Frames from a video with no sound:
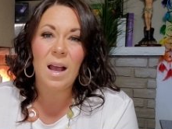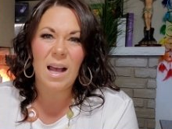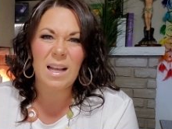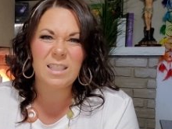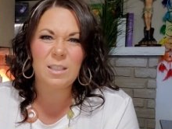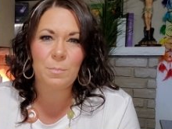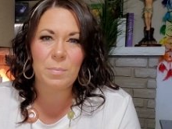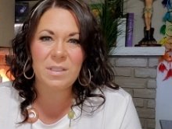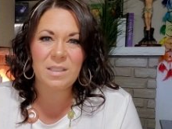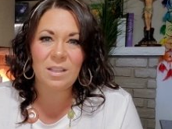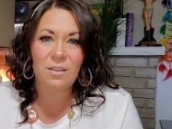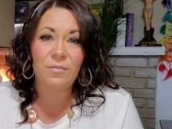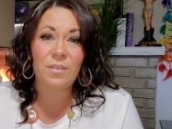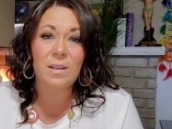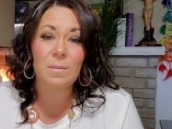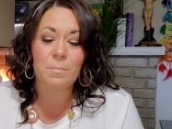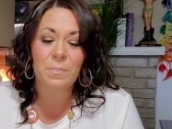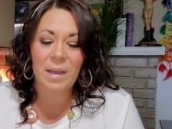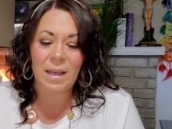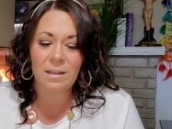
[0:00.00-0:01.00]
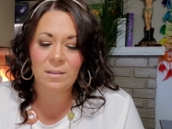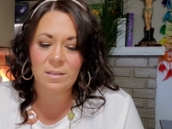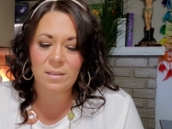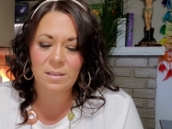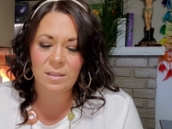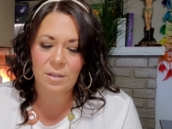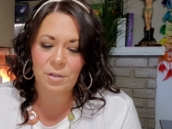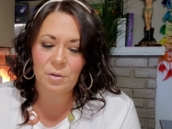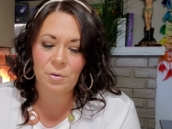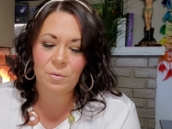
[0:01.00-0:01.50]
a specific
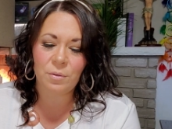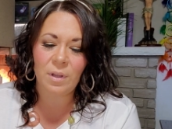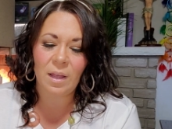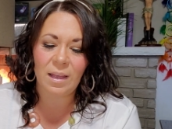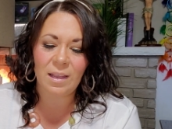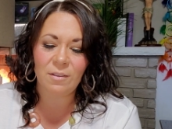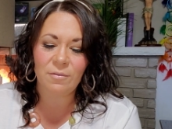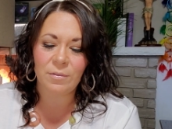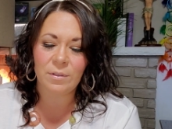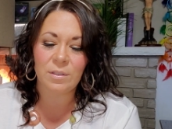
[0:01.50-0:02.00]
balance in your life.